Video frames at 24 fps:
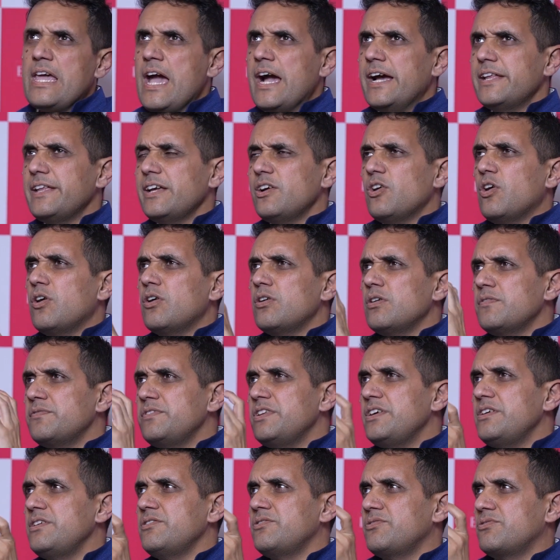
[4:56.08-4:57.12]
I think all of
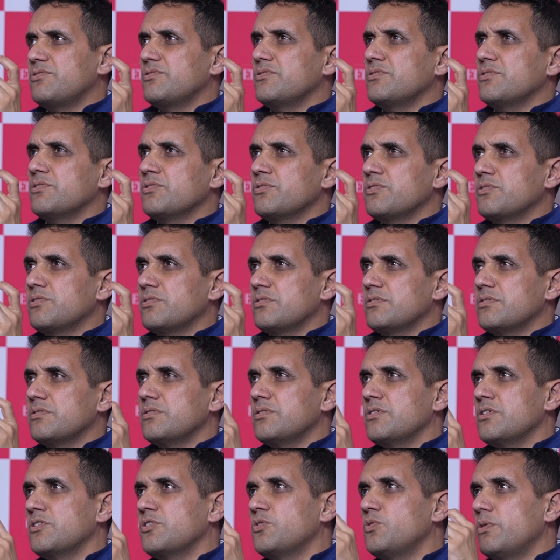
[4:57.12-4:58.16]
these
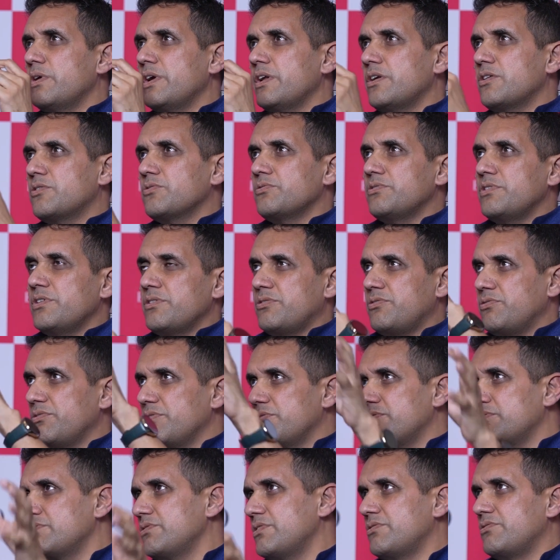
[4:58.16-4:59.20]
go into this,
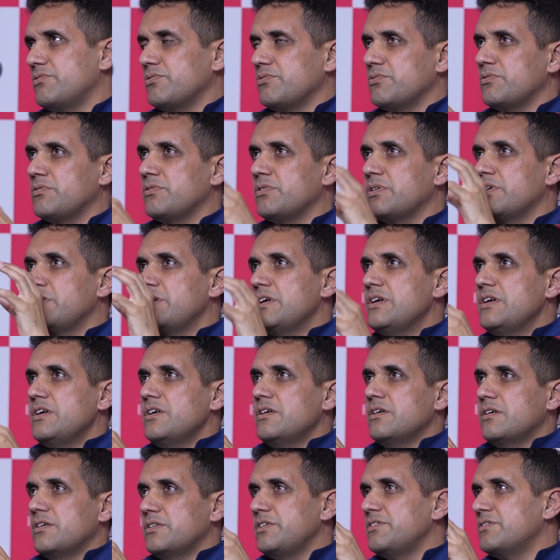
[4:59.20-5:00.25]
this whole,
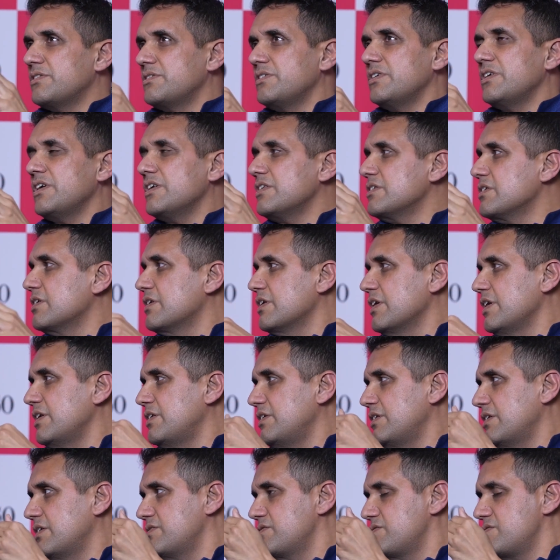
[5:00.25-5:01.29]
these are the
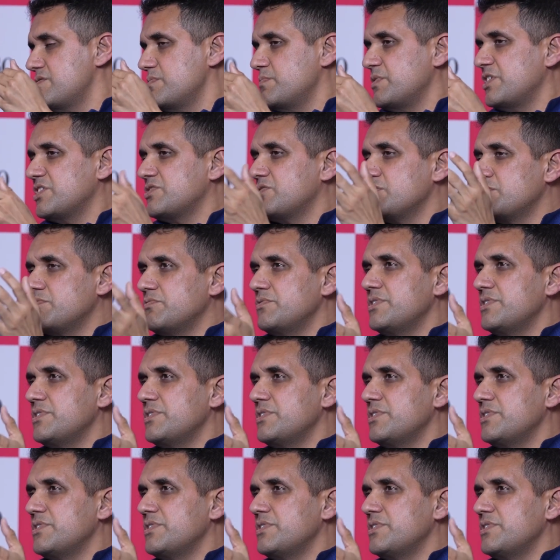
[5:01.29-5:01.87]
ingredients based on